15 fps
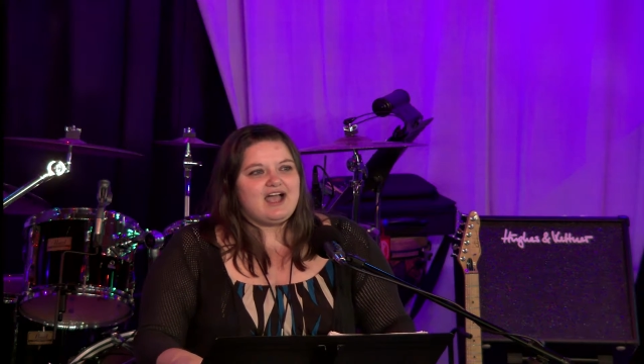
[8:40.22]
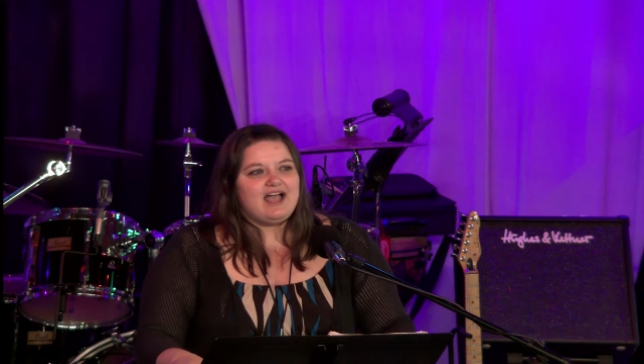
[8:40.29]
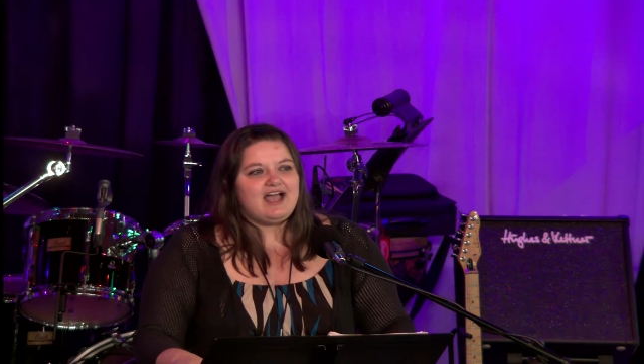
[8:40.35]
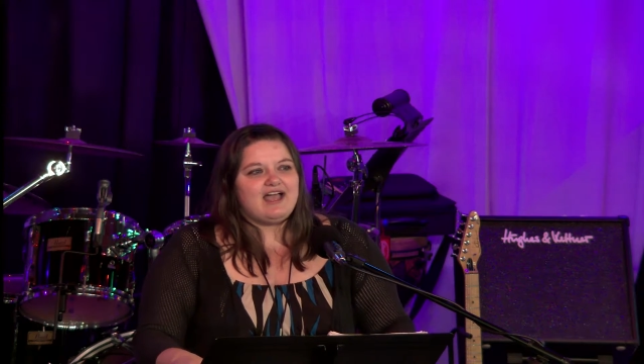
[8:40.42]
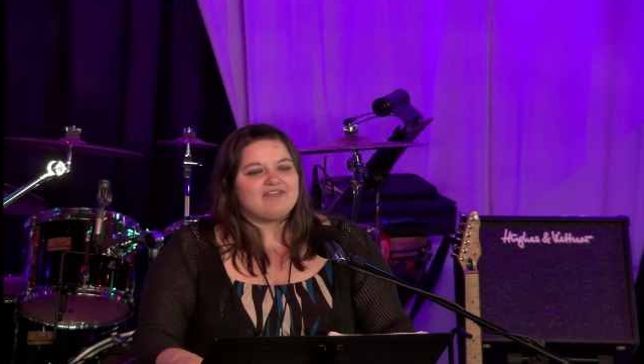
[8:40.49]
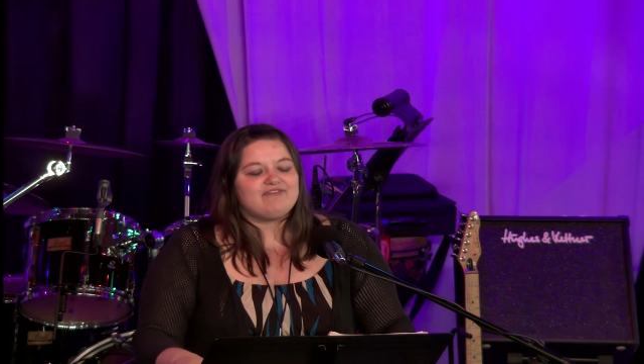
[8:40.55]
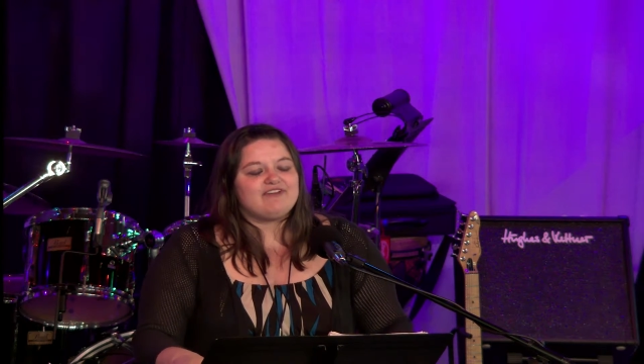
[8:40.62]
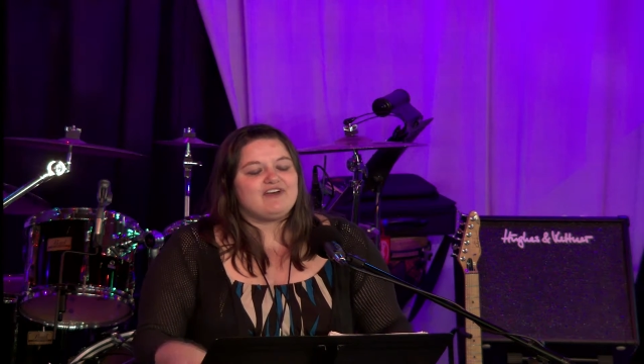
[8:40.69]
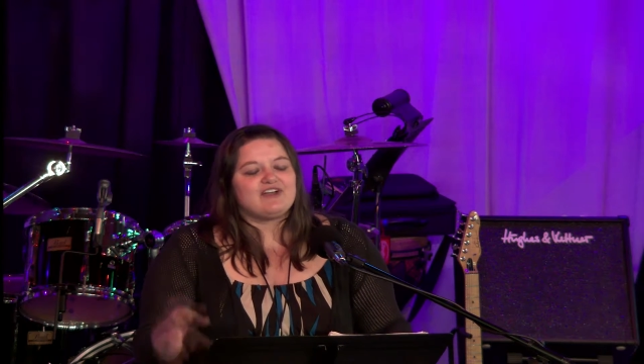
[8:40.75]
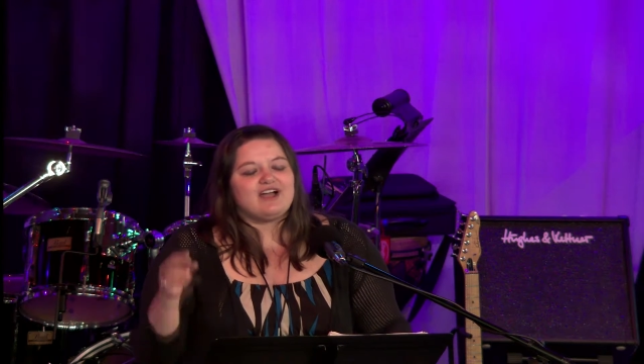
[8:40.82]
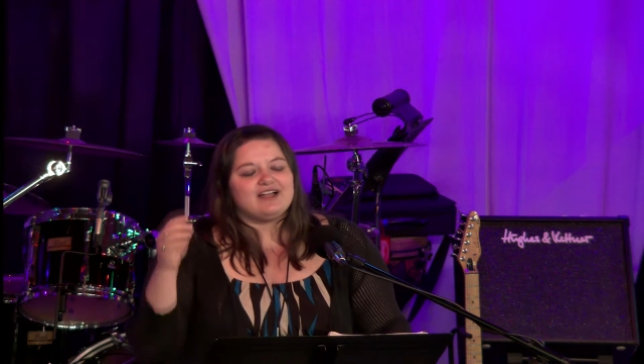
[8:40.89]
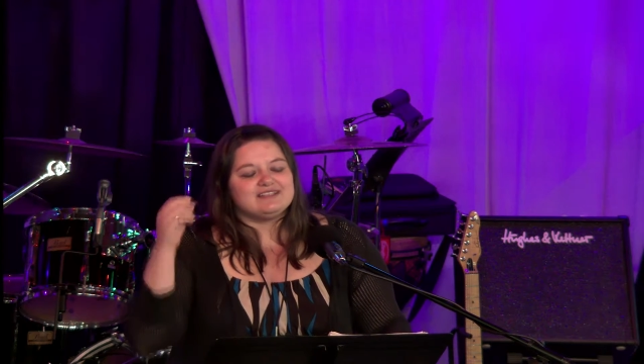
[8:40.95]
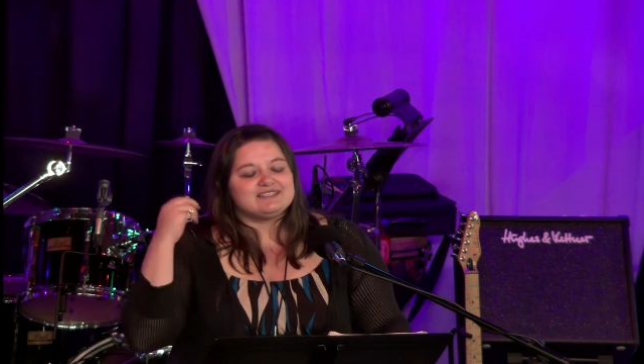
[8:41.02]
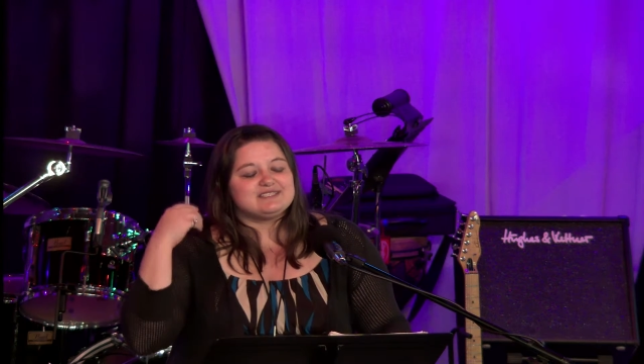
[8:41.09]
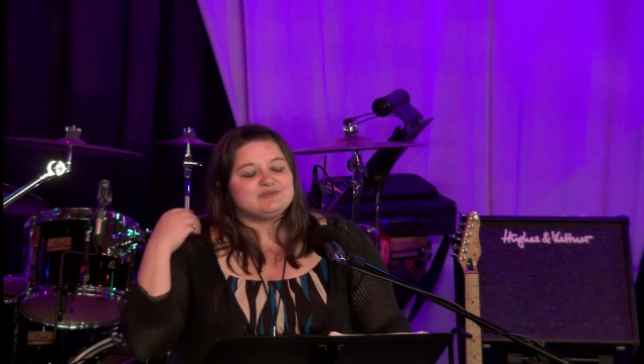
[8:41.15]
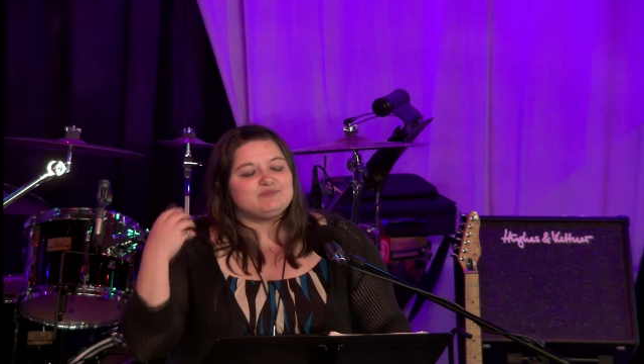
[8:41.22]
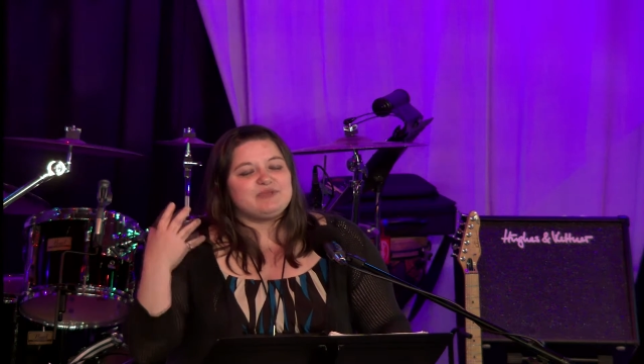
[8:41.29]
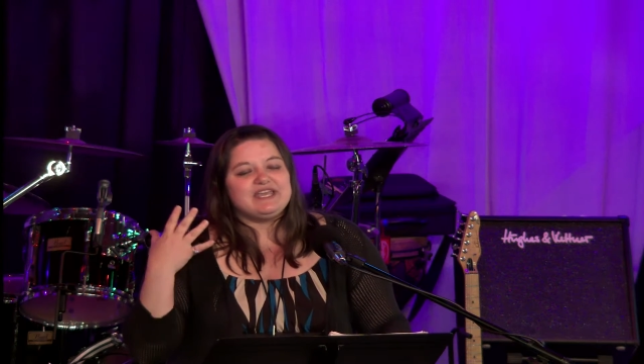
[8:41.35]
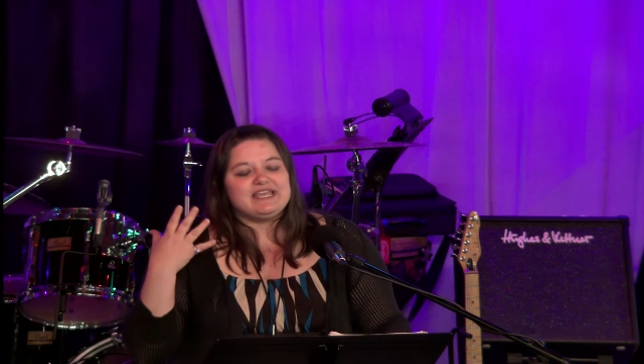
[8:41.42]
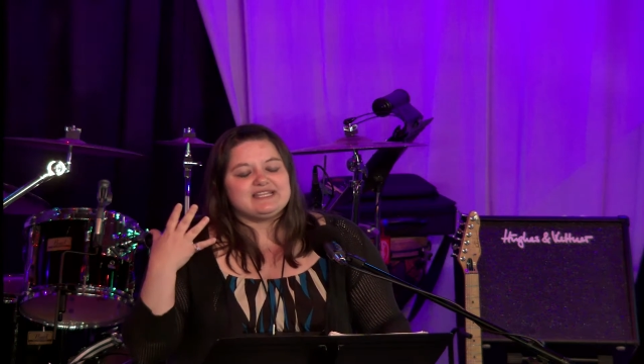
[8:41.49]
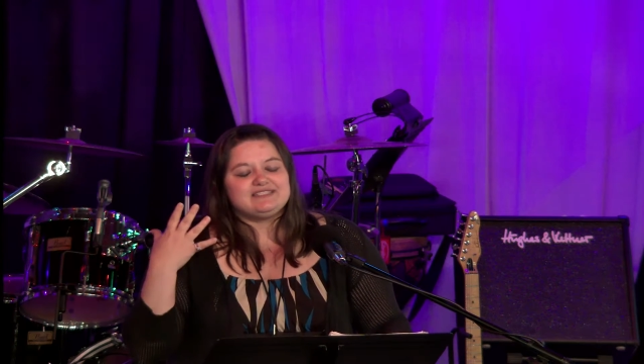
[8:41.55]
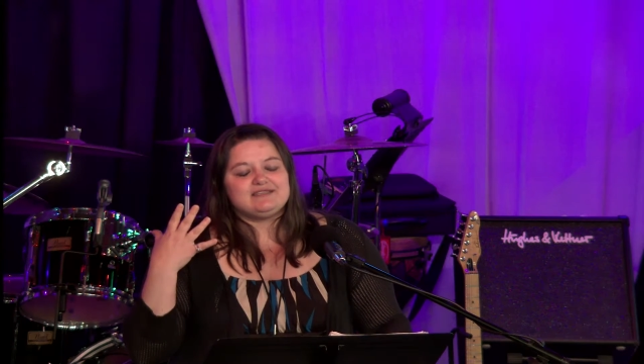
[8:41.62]
I felt God
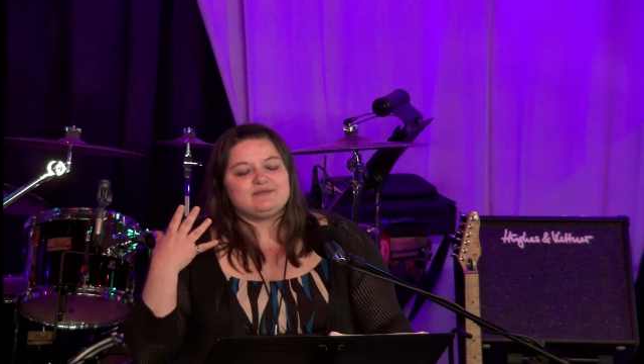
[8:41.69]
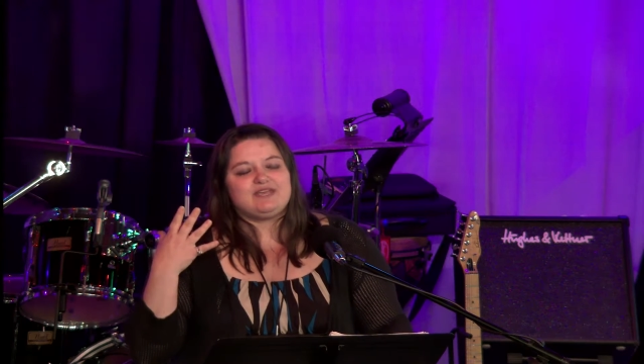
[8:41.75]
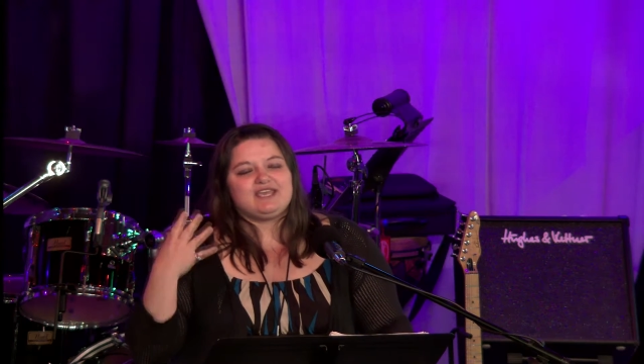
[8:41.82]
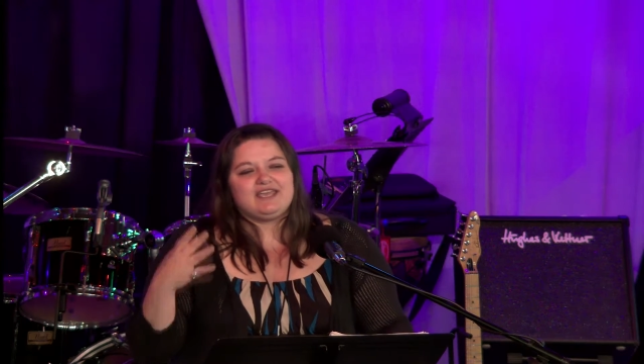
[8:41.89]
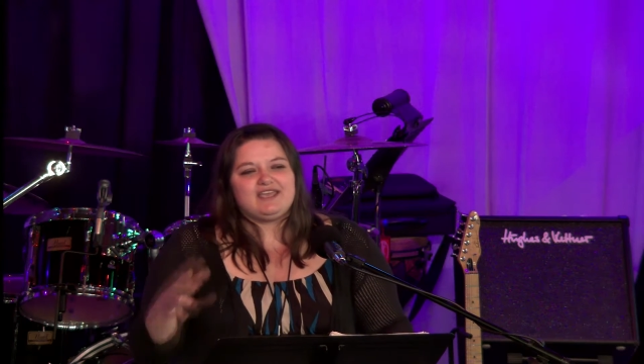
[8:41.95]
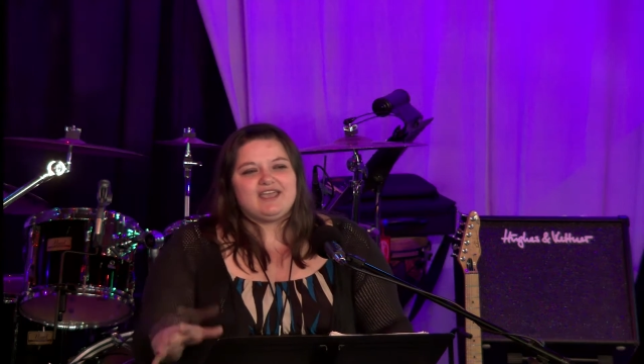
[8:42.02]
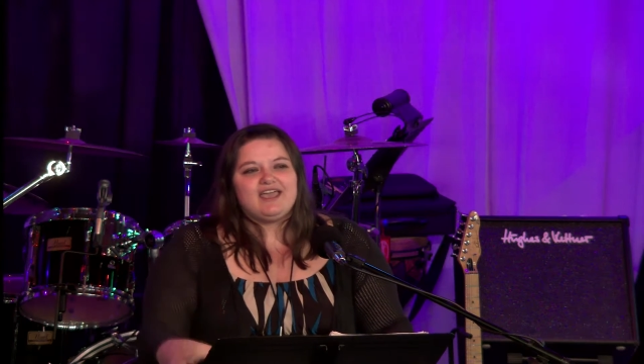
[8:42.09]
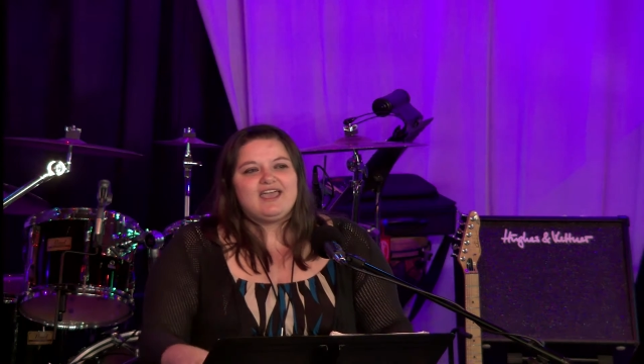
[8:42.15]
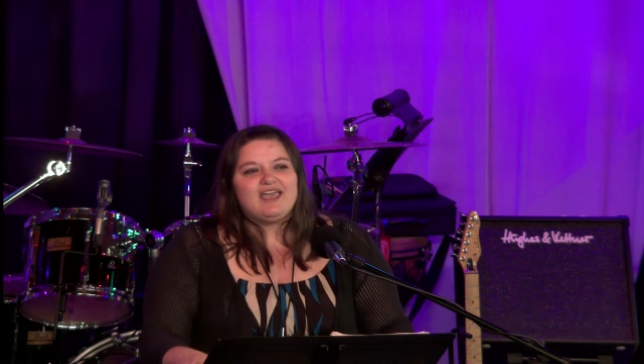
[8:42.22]
speak to me.